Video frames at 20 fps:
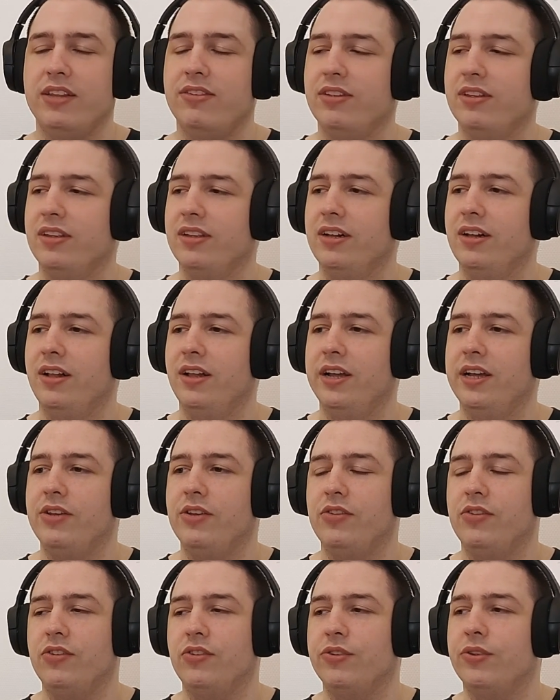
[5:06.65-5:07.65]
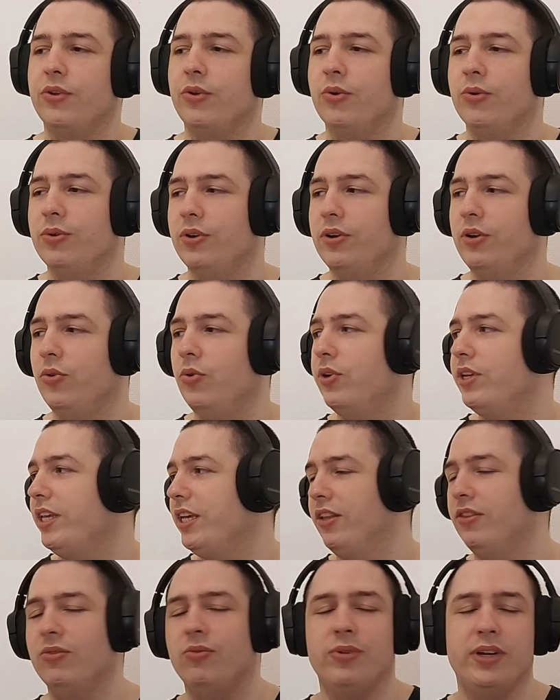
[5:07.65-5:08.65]
And you're just, you know, looking at
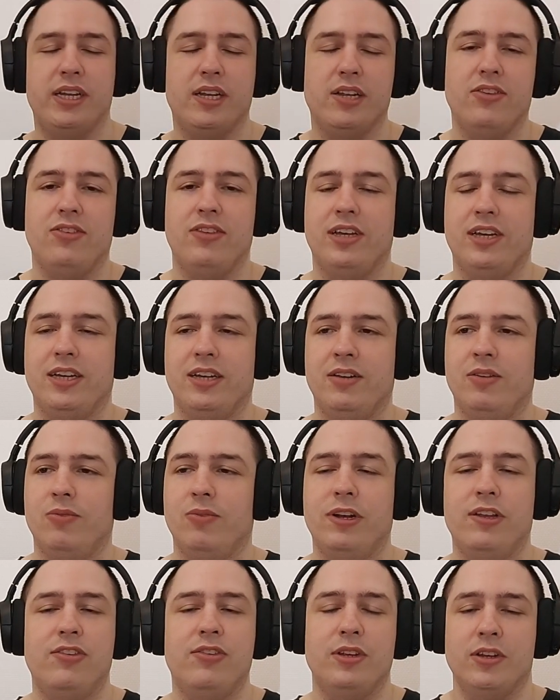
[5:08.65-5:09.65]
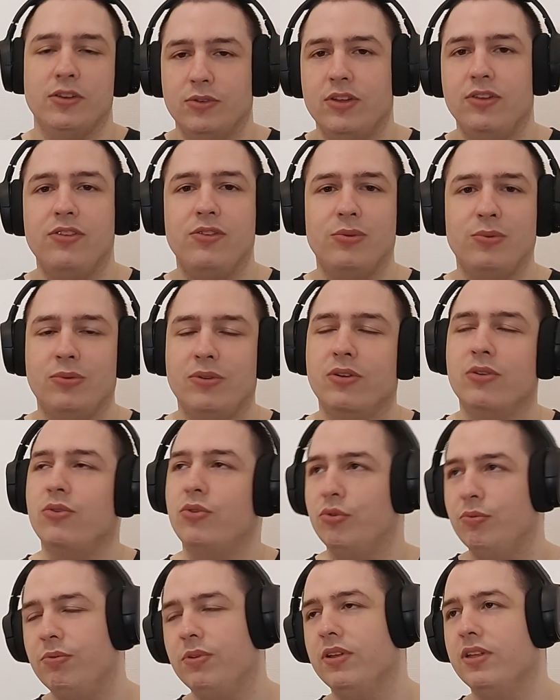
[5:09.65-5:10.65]
the rain outside while listening to this song on
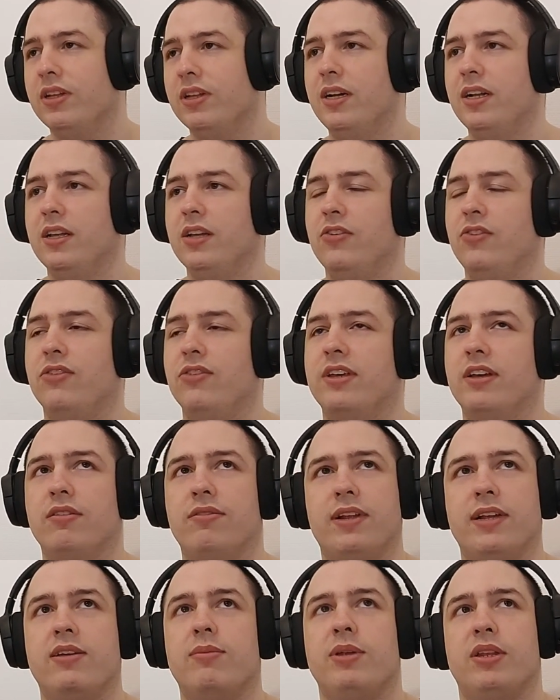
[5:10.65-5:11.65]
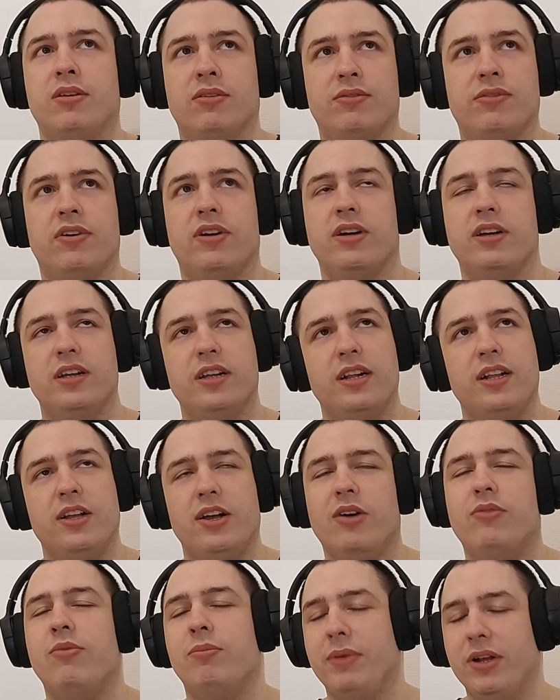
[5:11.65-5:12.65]
loop. It's kind of like a bit of a
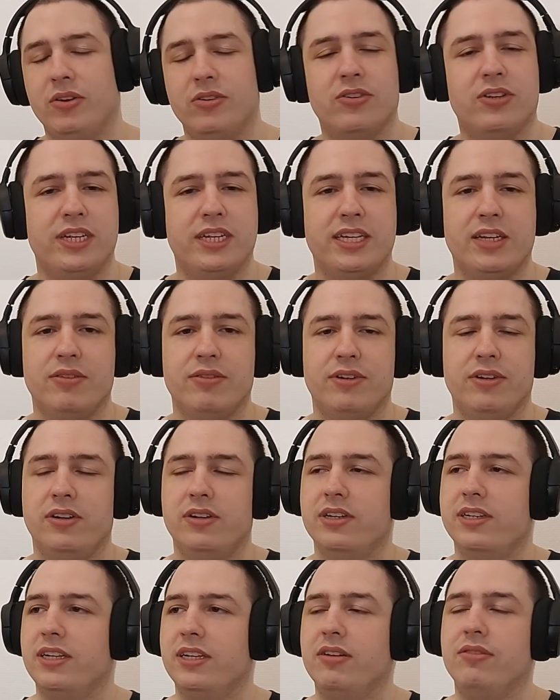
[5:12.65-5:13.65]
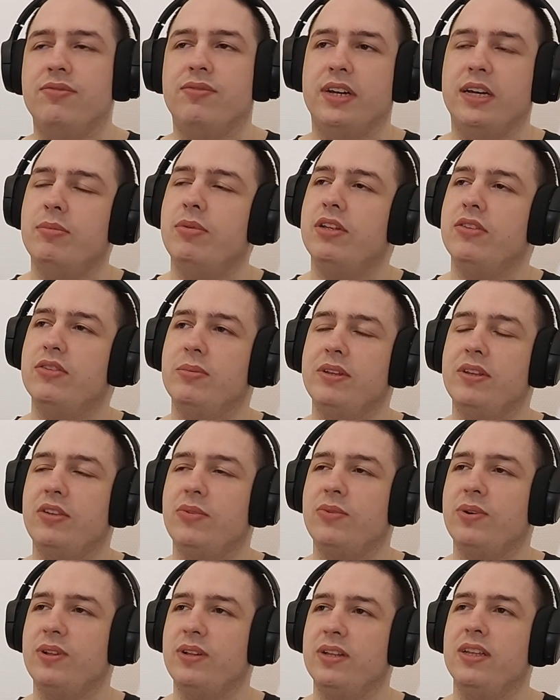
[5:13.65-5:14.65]
melancholy kind of vibe a little bit as
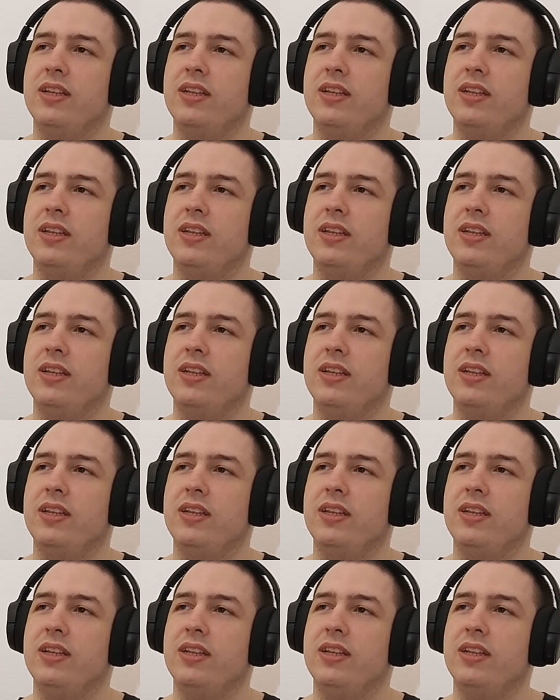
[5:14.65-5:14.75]
well.